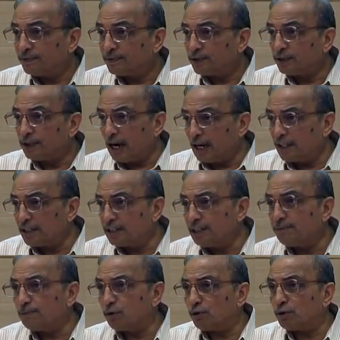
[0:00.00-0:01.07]
So that is
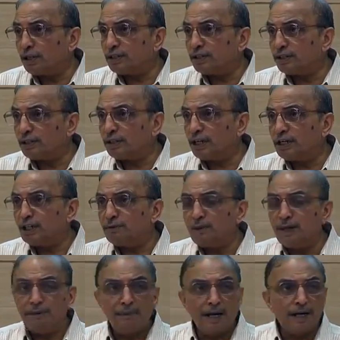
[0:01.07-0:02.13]
the progress that is
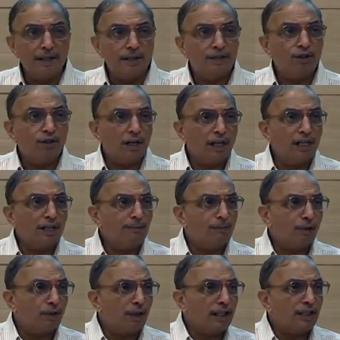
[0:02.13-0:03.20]
being made. Surely the
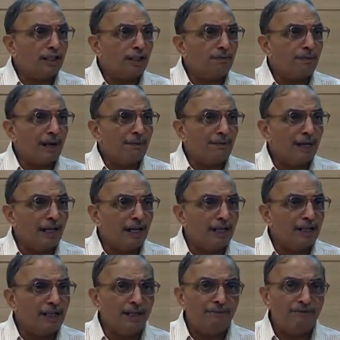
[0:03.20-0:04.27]
progress is primarily
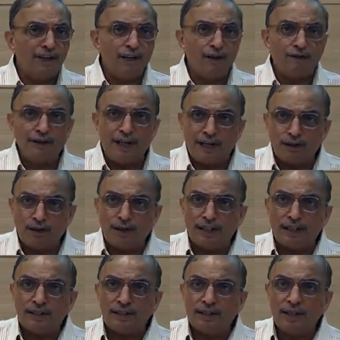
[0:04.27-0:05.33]
in the field of
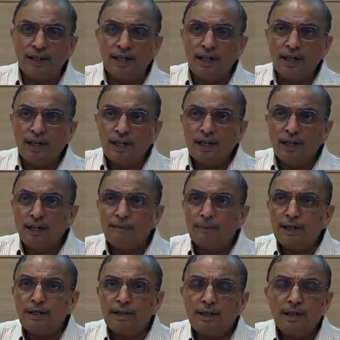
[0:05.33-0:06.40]
electronics,
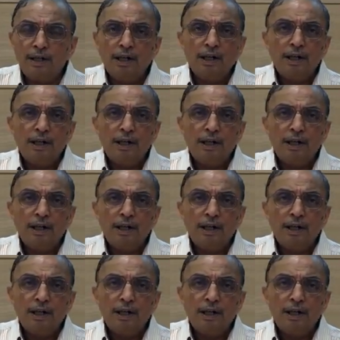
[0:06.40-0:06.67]
but